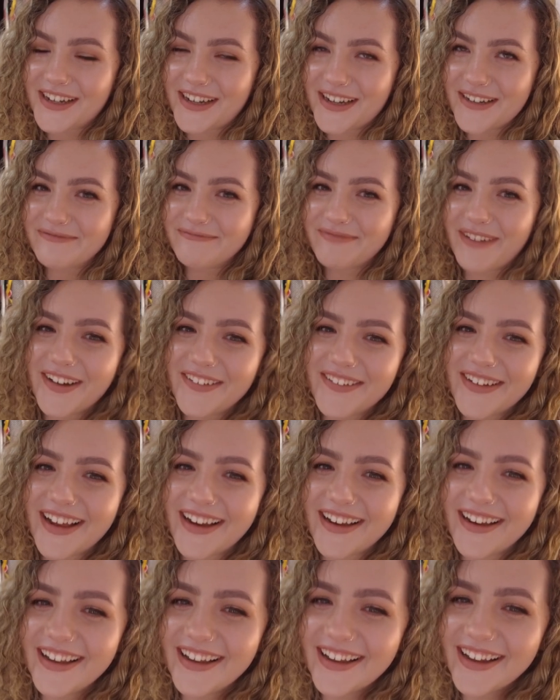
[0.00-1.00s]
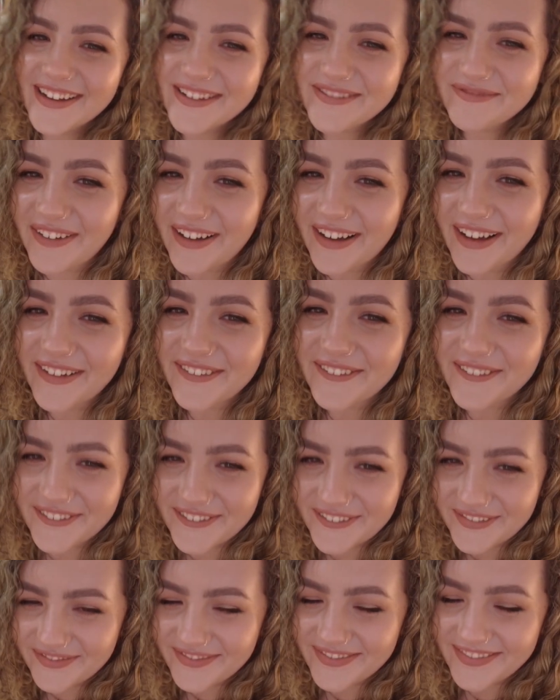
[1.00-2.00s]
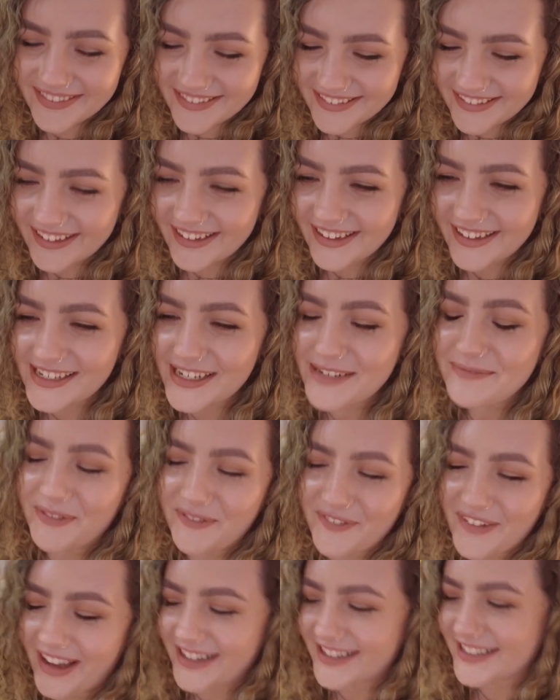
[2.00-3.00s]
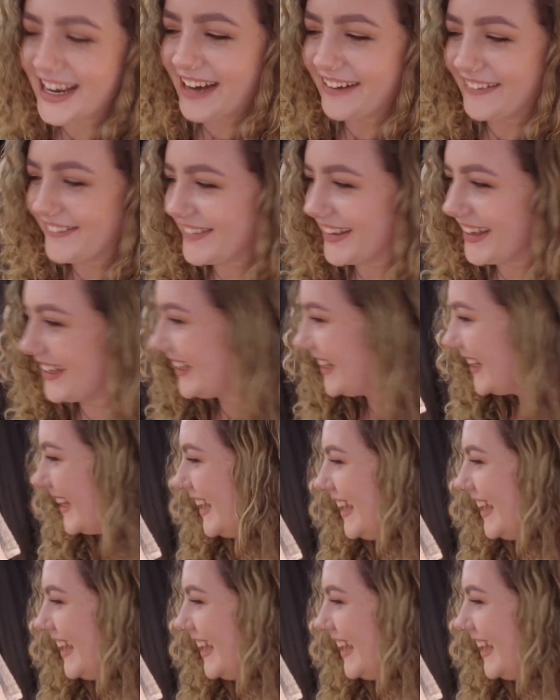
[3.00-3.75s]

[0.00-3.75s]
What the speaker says: time moaning, but I did my fair share, I think.